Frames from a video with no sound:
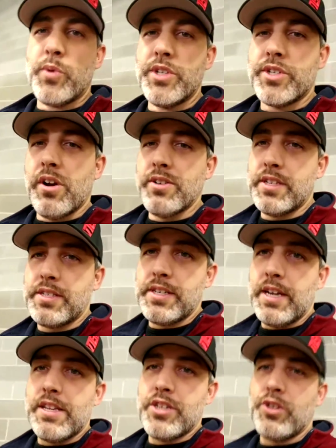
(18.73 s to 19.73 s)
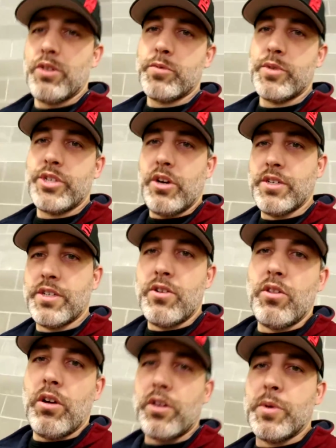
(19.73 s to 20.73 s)
twin charge STI that showed up twin charge is
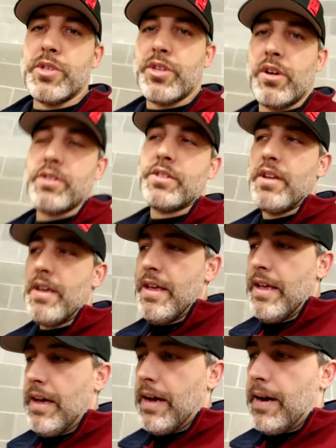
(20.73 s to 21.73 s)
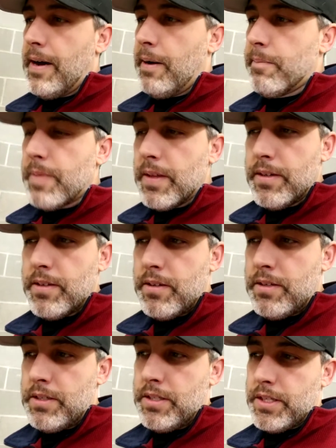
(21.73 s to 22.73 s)
no longer twin charge.
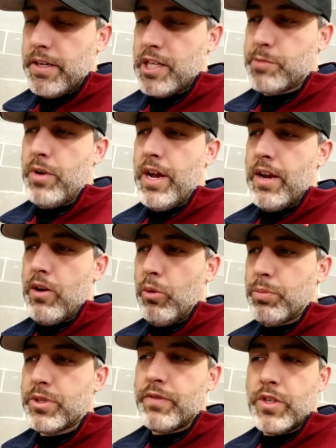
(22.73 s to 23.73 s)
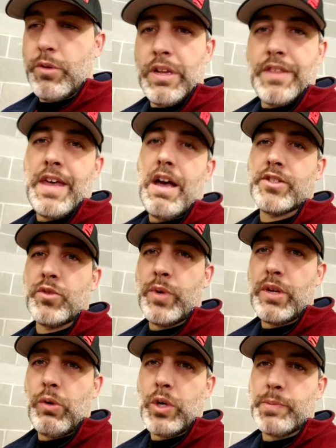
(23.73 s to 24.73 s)
The customer had hopes of doing 1,000
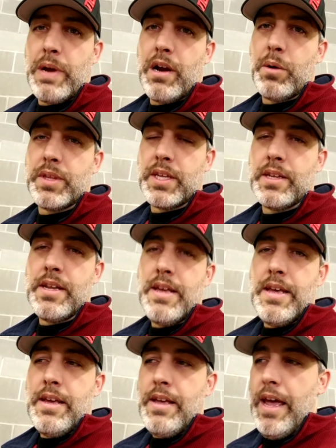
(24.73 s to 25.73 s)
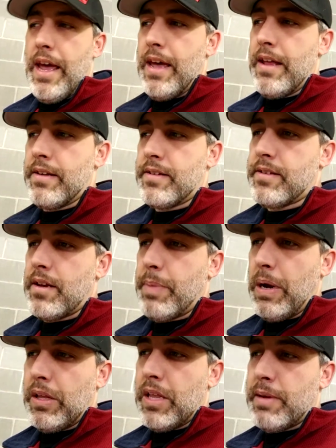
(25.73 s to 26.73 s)
wheel horsepower with it. And
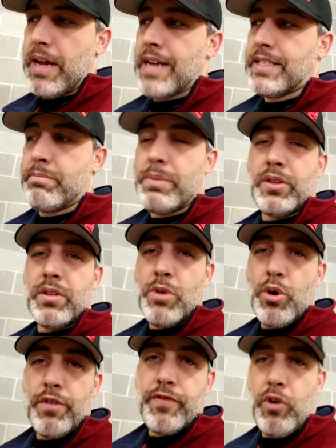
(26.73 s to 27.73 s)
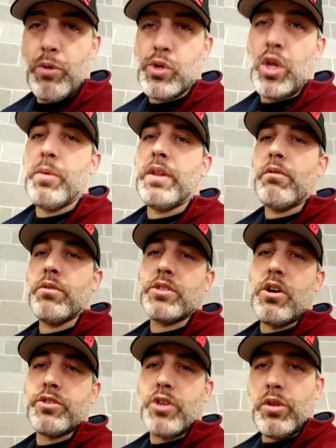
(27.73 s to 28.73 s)
apparently the guys that built the motor for him told me that it
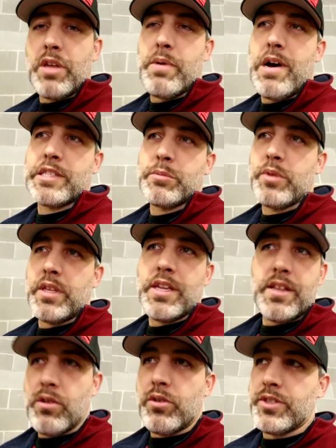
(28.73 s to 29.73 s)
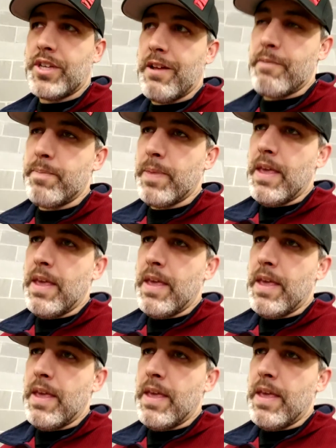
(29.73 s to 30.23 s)
was all totally possible to do the whole setup.